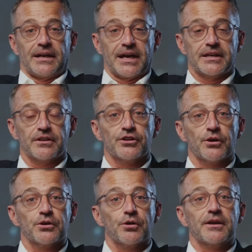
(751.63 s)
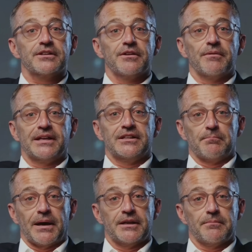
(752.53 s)
and ensure cross device
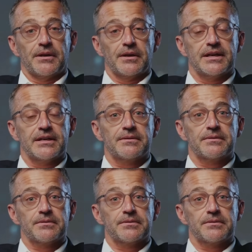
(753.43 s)
compatibility.